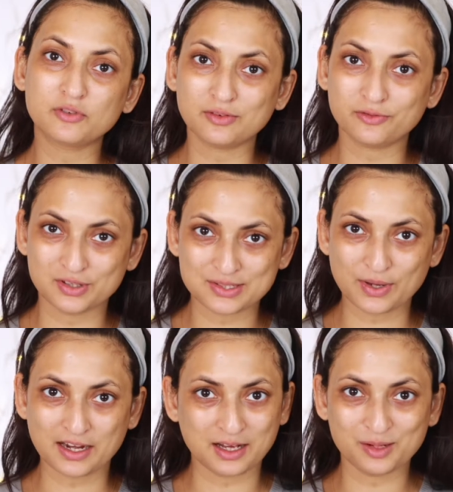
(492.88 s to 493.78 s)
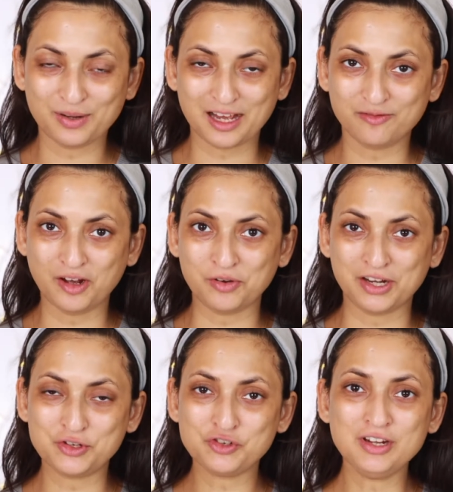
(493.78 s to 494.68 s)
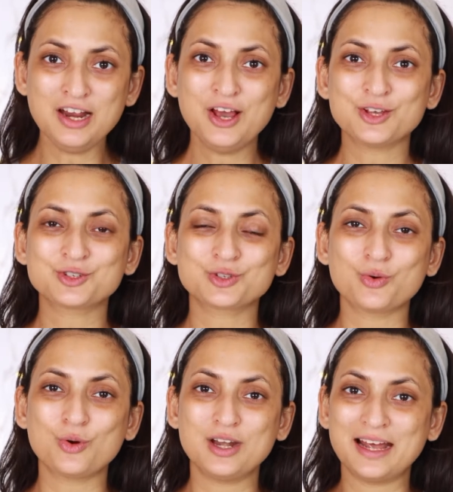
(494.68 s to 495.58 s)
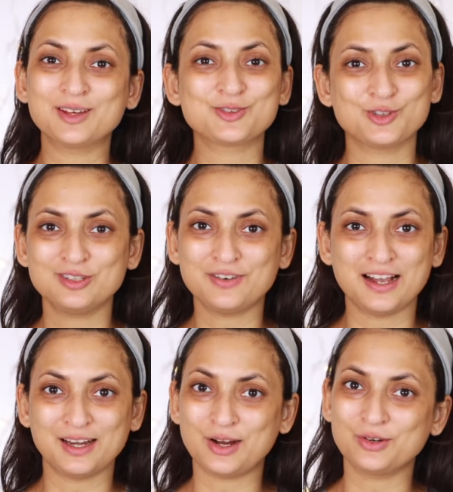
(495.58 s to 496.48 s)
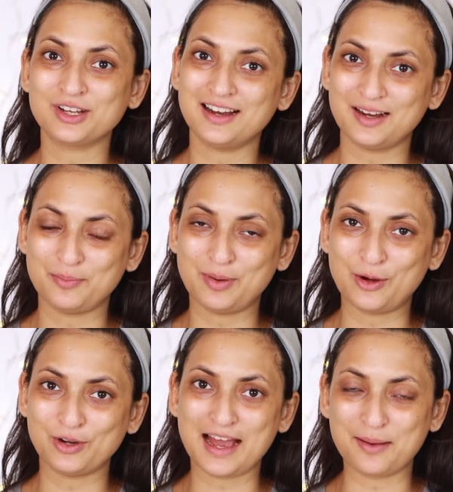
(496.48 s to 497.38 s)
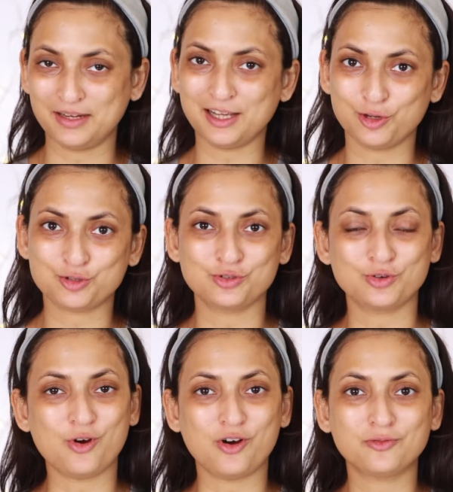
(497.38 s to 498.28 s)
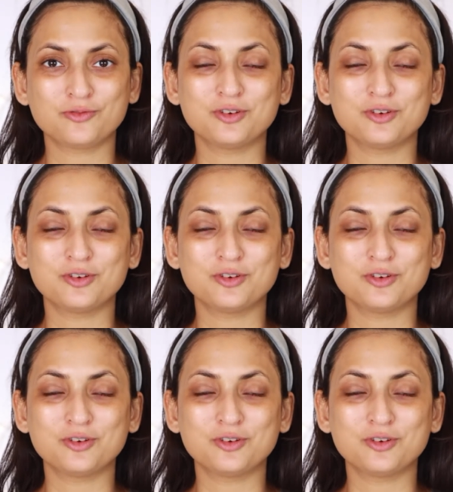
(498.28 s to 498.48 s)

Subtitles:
difference when I apply foundation. So let us just find out about application of